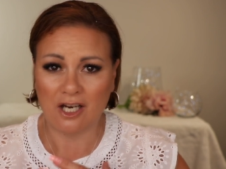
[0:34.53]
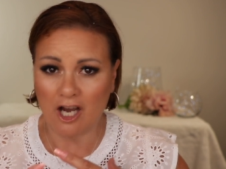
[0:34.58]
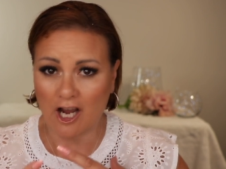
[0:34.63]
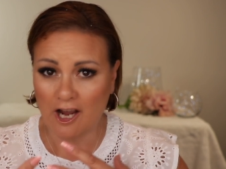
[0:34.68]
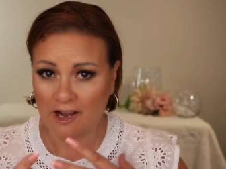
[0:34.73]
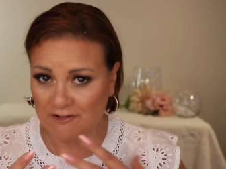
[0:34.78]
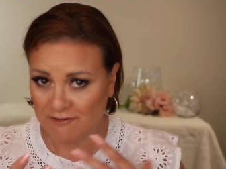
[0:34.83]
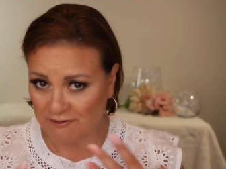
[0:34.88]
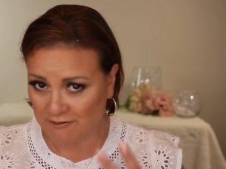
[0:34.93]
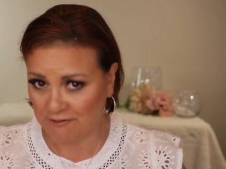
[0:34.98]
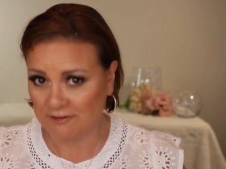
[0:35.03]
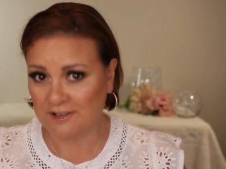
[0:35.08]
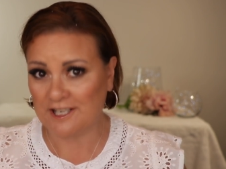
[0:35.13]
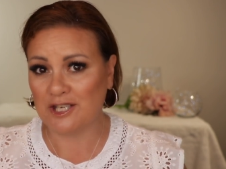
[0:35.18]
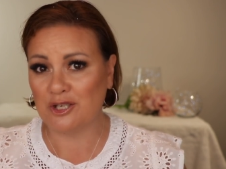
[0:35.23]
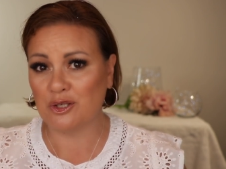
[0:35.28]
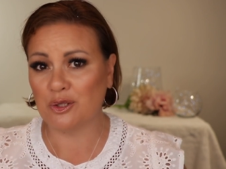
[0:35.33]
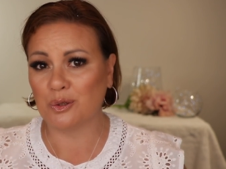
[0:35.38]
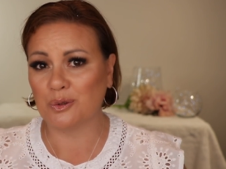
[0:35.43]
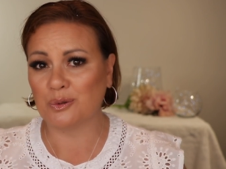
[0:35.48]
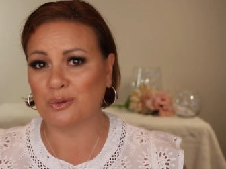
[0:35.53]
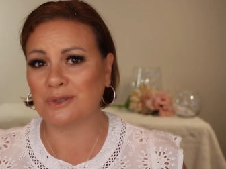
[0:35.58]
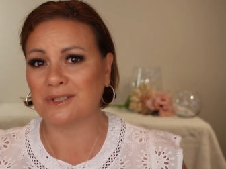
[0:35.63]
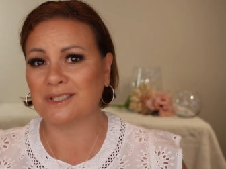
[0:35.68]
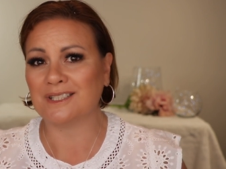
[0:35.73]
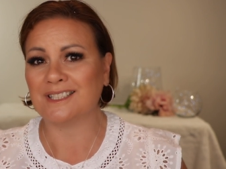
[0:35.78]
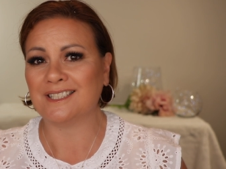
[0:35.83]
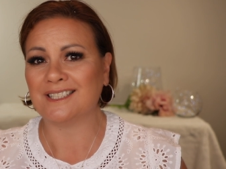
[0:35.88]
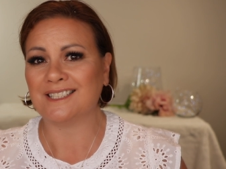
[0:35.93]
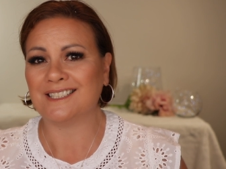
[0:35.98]
I feel
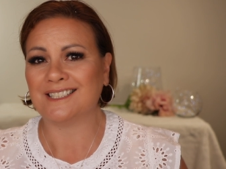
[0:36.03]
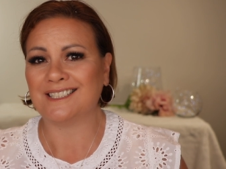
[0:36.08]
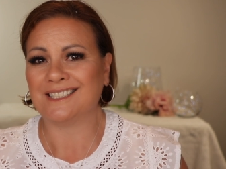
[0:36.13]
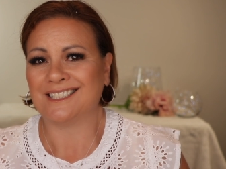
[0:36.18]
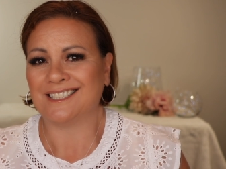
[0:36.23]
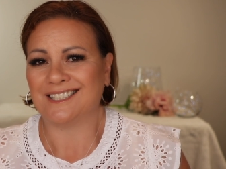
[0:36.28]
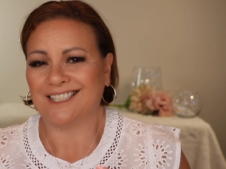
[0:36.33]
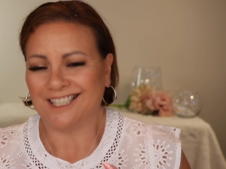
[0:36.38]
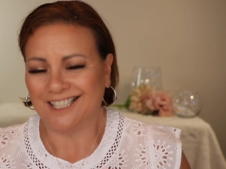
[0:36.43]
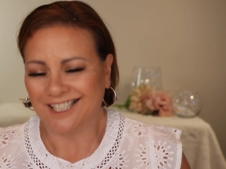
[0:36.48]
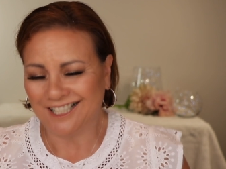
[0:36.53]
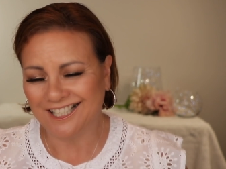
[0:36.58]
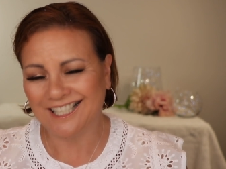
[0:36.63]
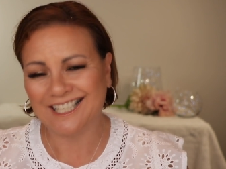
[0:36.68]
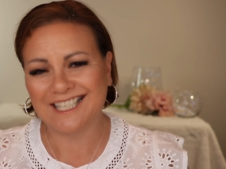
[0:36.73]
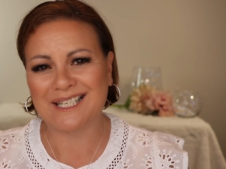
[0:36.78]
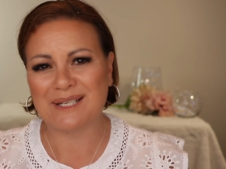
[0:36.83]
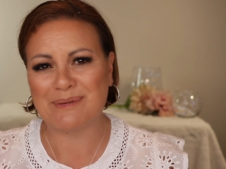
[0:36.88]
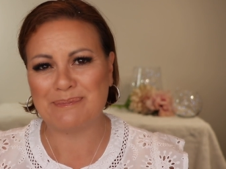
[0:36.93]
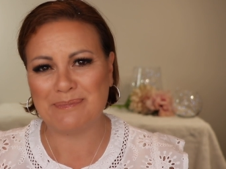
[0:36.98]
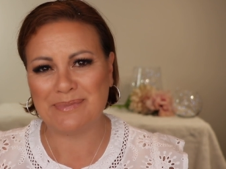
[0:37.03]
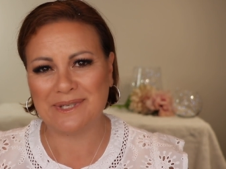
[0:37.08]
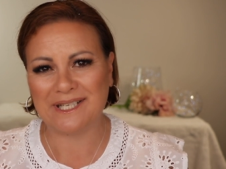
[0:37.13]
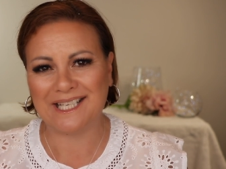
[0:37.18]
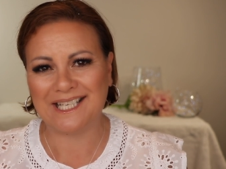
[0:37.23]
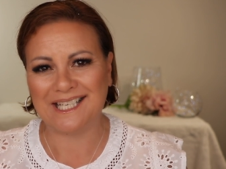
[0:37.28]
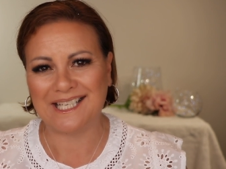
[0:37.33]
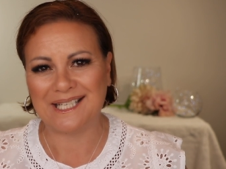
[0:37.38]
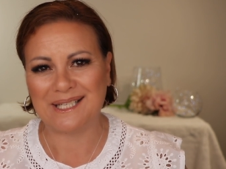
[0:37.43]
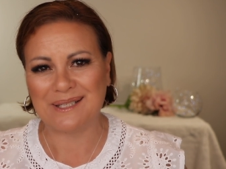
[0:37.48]
I can
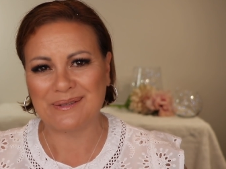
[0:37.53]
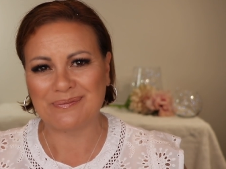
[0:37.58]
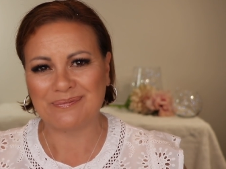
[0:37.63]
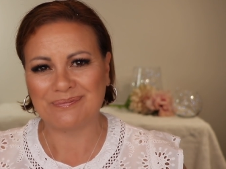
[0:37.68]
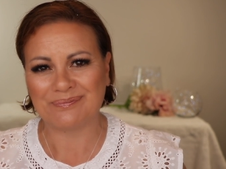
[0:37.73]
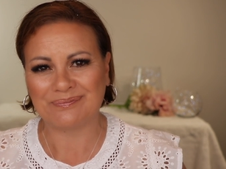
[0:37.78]
be.